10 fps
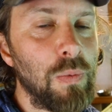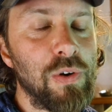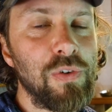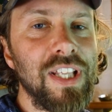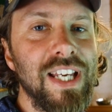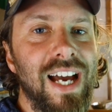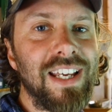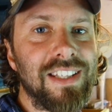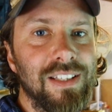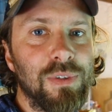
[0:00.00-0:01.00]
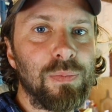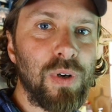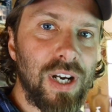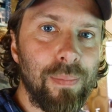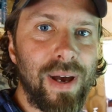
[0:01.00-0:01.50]
we really ask them to
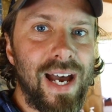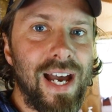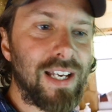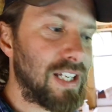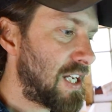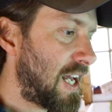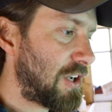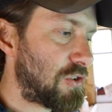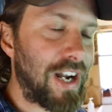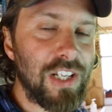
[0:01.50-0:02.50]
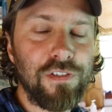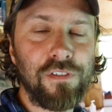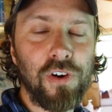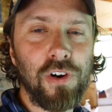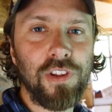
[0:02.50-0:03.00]
bring a bag and
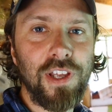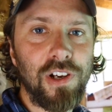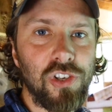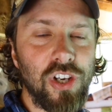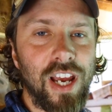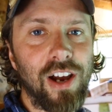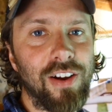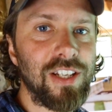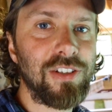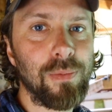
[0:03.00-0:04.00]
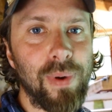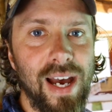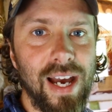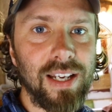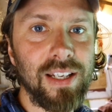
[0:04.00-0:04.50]
transfer their share into a
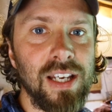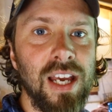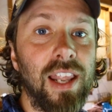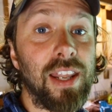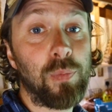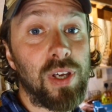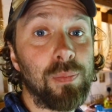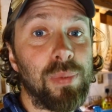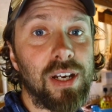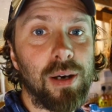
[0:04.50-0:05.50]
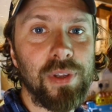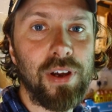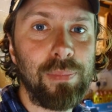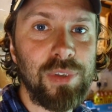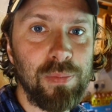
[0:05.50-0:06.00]
bag, and then we can pick up their
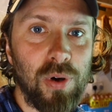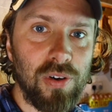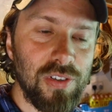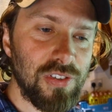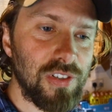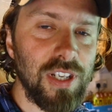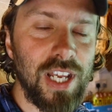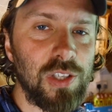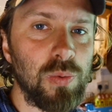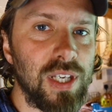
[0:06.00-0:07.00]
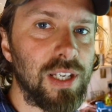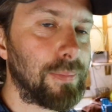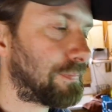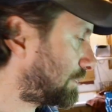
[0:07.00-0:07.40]
empty box next week.